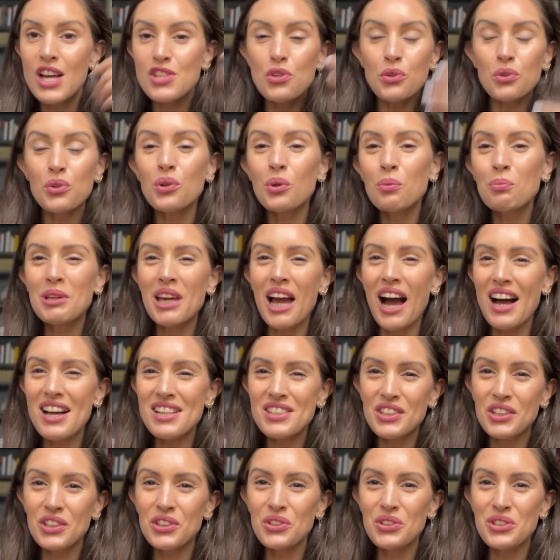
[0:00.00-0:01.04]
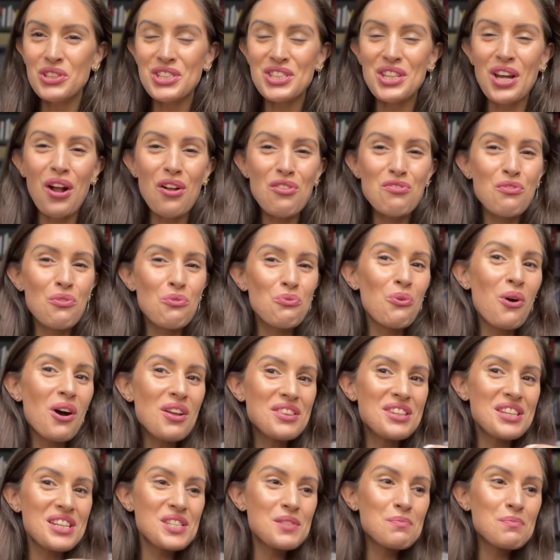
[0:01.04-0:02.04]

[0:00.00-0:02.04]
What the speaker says: so you'll be asking yourself, what does